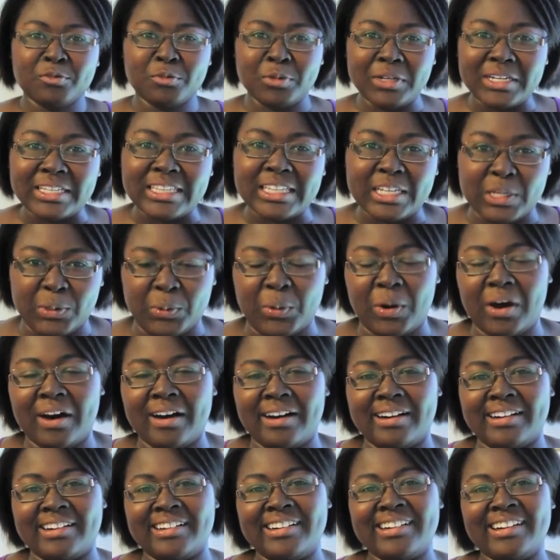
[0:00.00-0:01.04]
Really, you
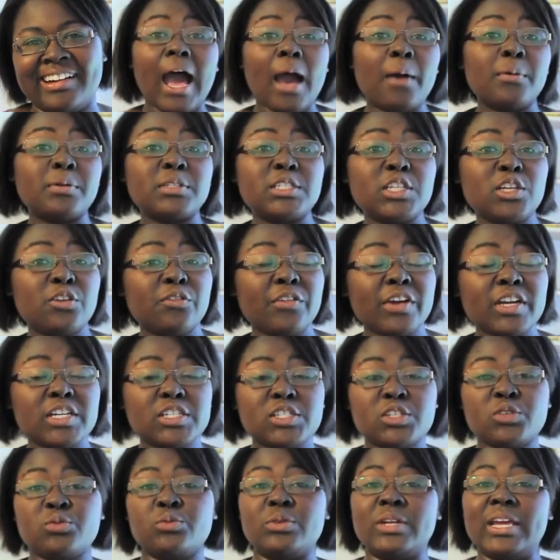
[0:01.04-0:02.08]
are. I will see you very
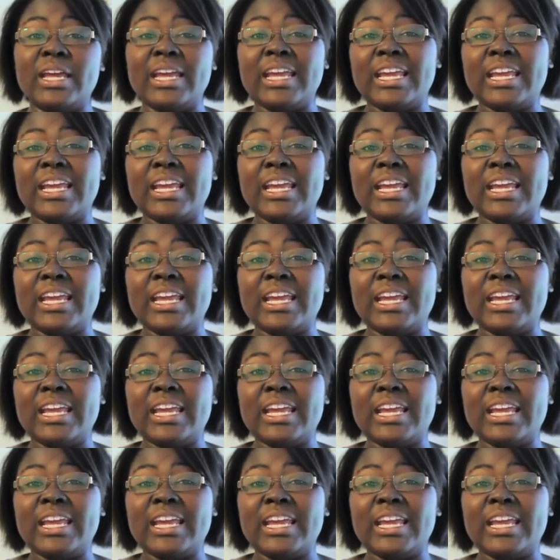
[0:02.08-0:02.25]
soon.